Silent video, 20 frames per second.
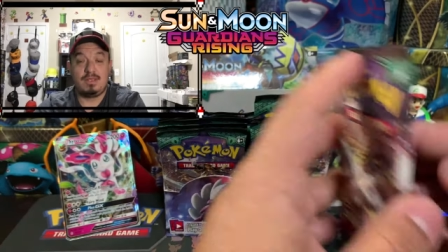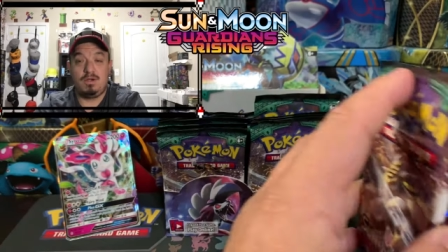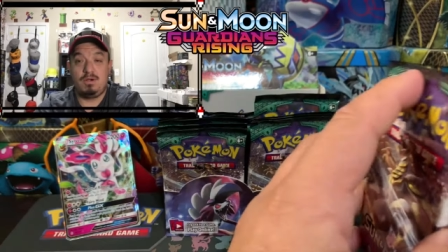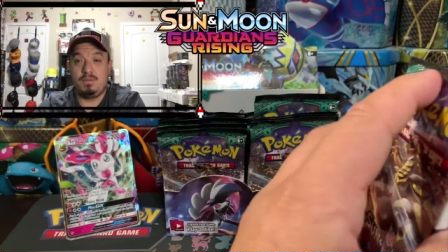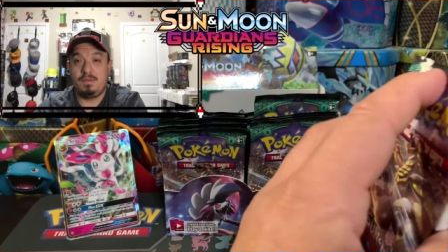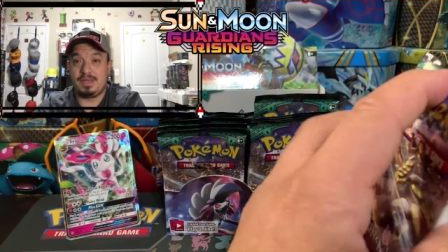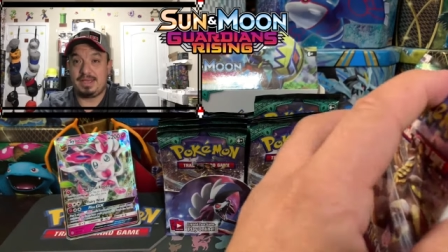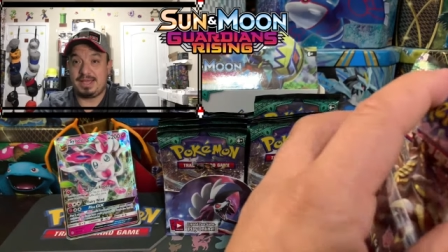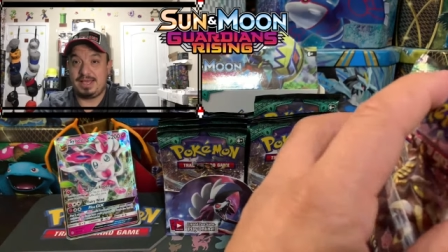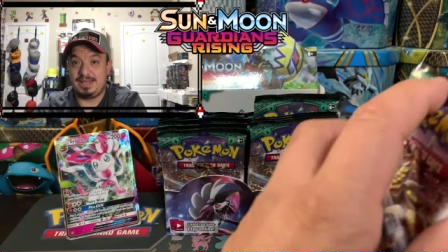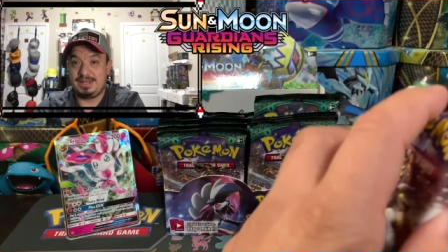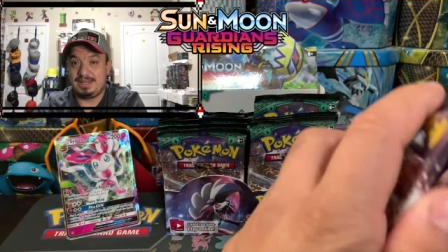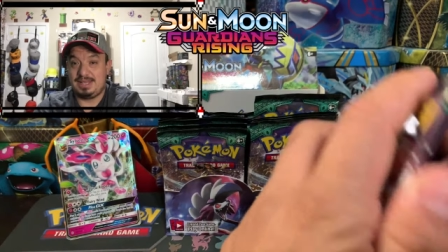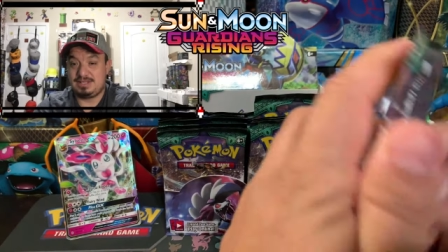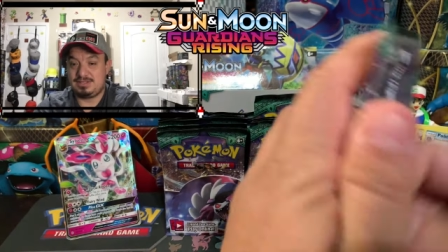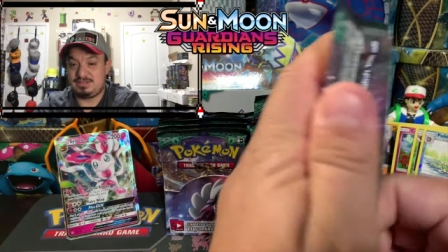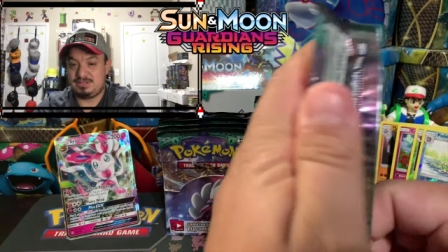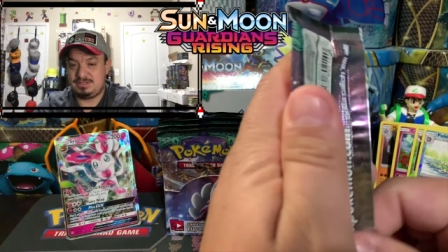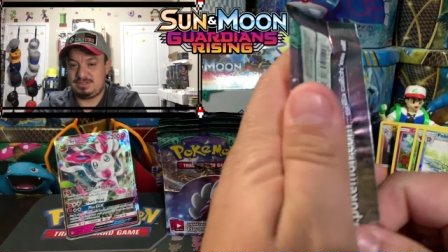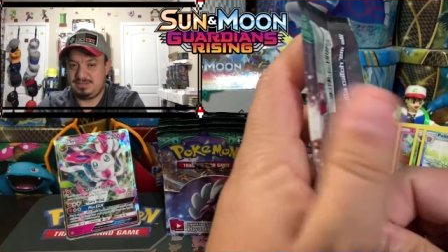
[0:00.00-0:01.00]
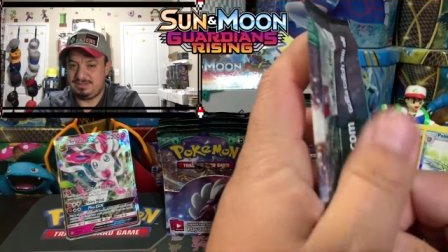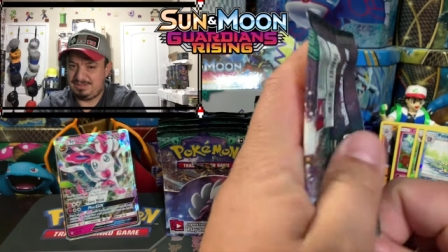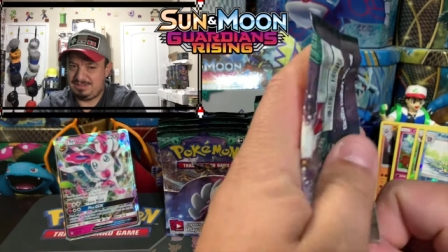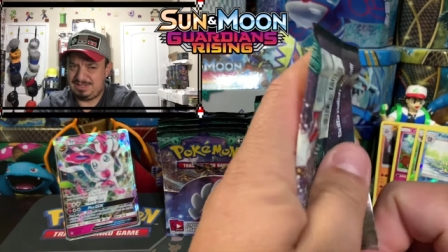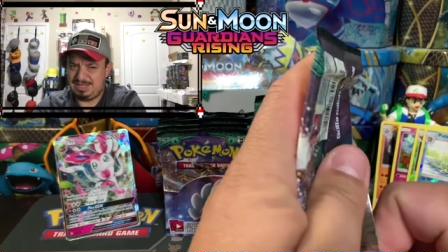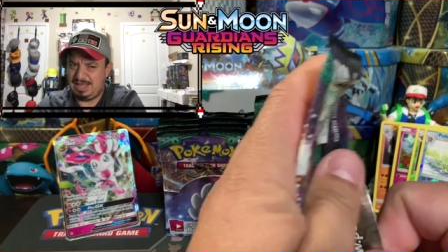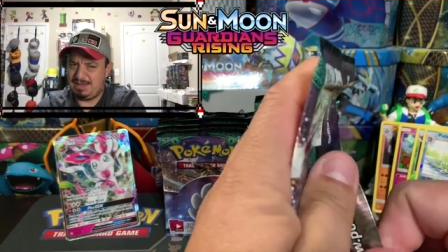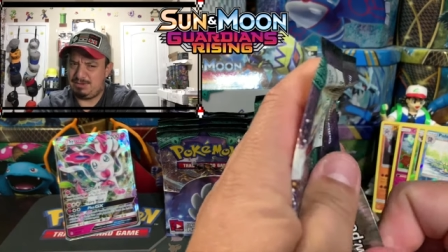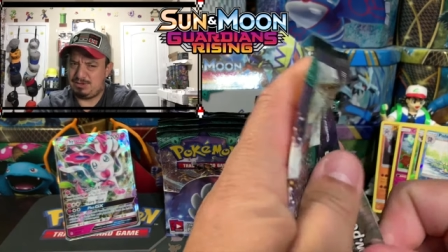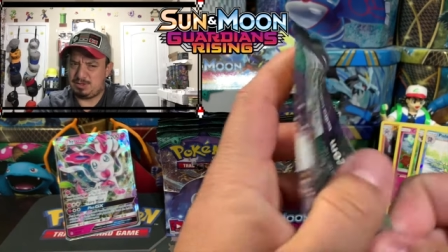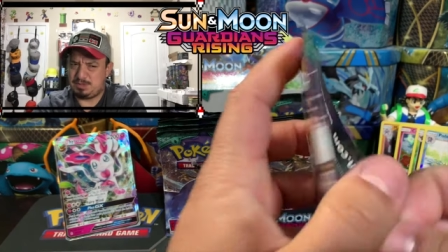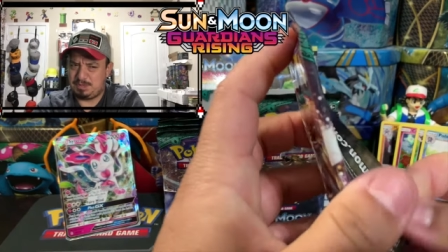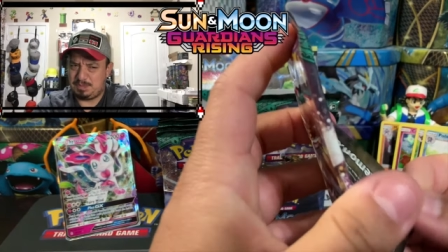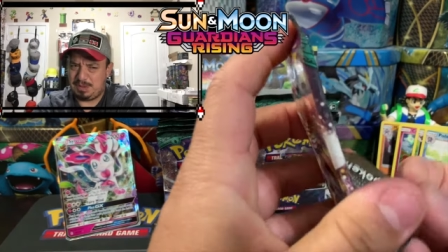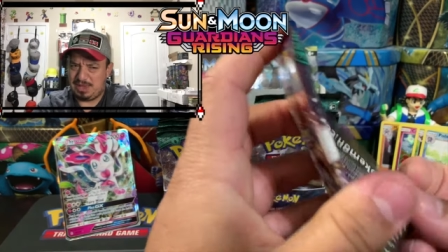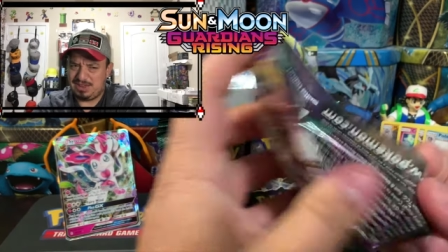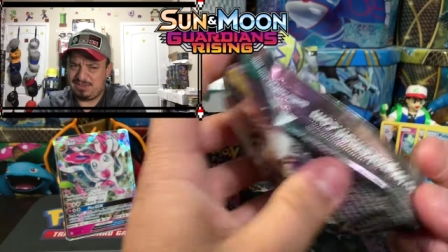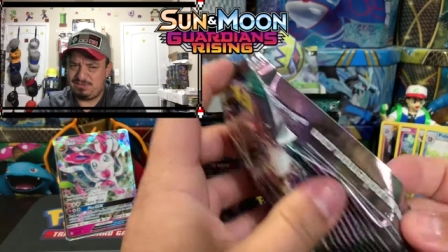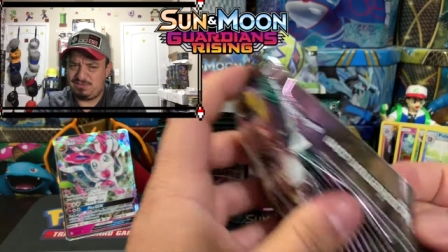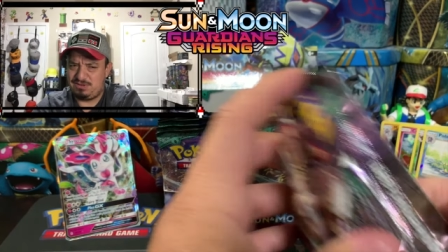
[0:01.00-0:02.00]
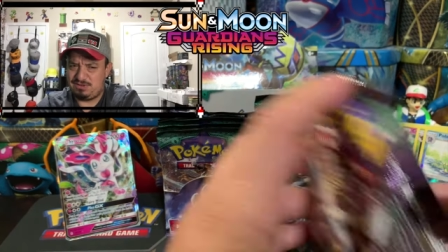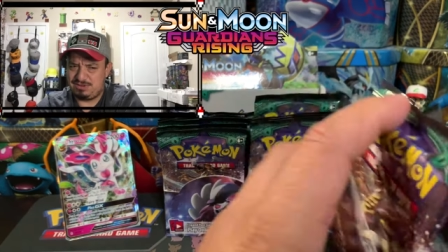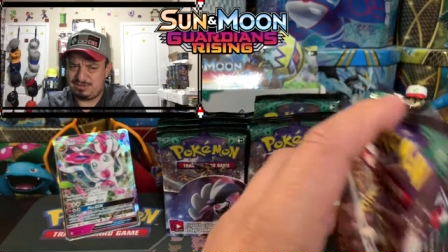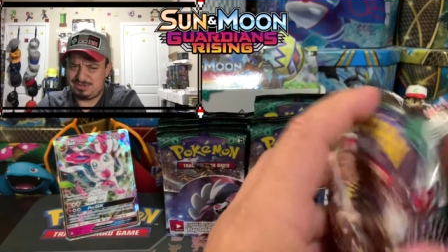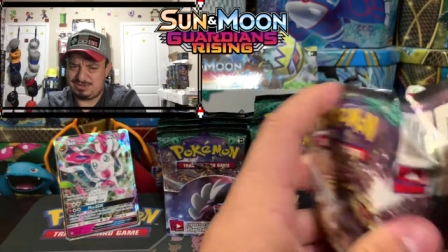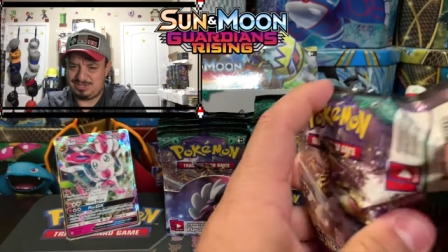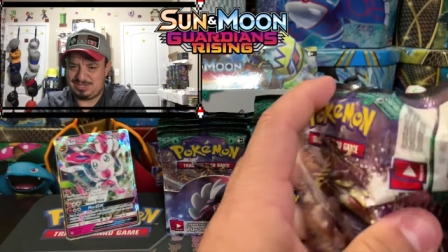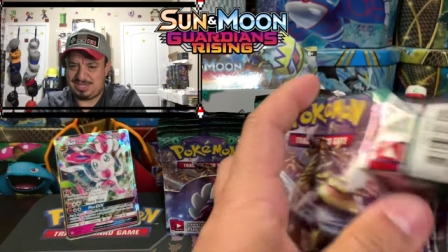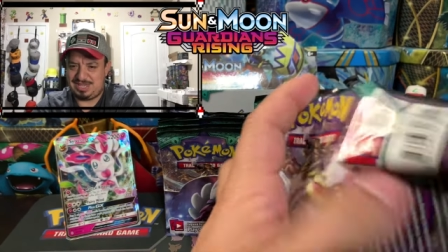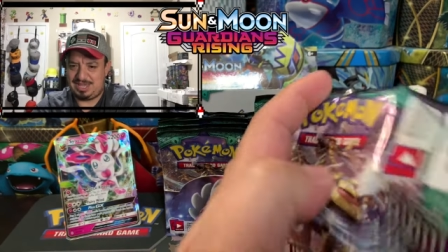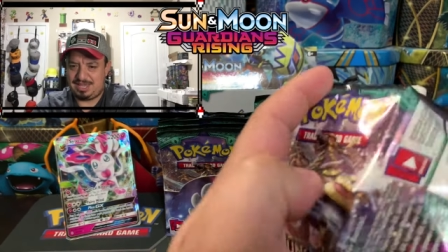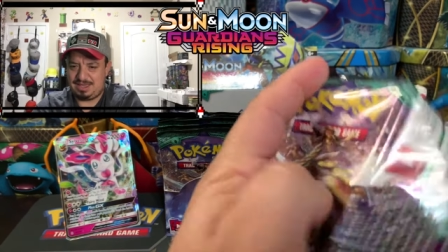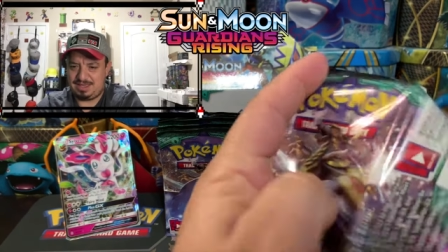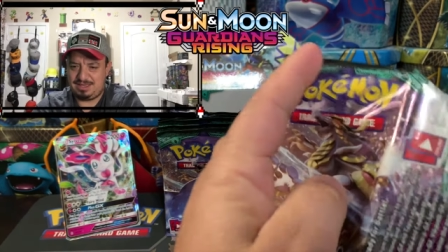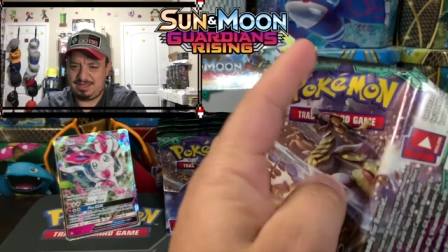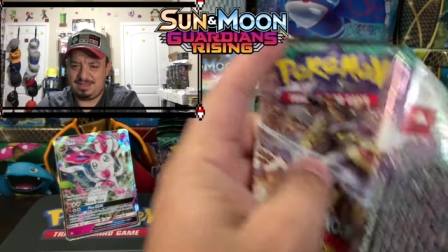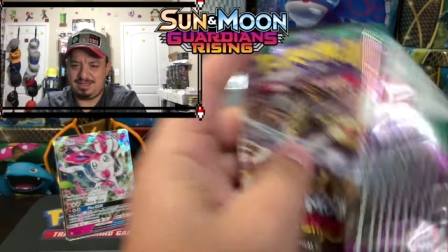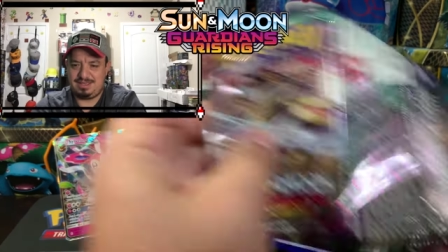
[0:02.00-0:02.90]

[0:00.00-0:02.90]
Oh my god, that that was painful to say.